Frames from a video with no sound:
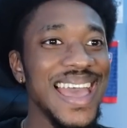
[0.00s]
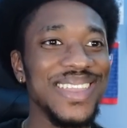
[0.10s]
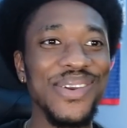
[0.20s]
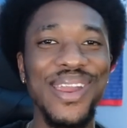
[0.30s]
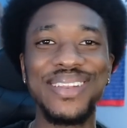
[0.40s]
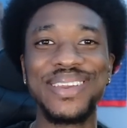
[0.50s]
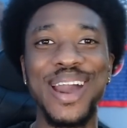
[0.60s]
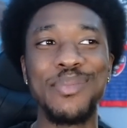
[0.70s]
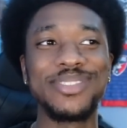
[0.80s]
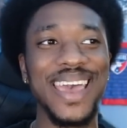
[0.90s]
You heard the
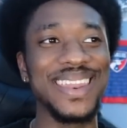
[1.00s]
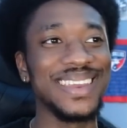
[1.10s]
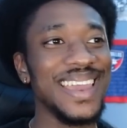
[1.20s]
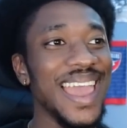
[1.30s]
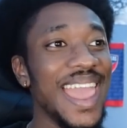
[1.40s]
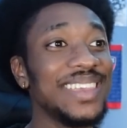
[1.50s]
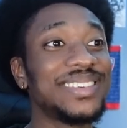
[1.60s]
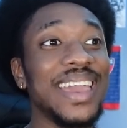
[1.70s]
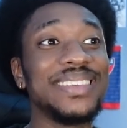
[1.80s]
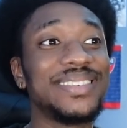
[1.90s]
commentator? He
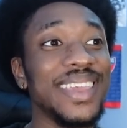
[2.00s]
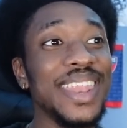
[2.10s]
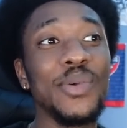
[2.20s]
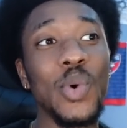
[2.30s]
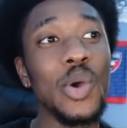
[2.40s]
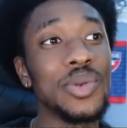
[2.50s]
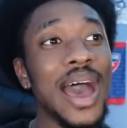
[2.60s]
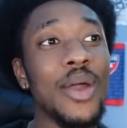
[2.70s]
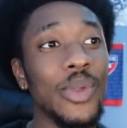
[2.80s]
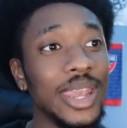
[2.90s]
say City will
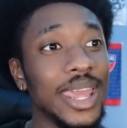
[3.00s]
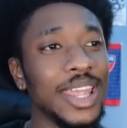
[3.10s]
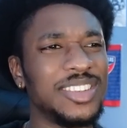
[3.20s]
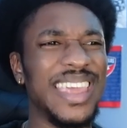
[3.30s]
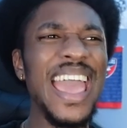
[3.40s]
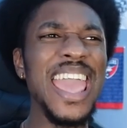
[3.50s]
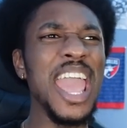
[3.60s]
not relent. Damn!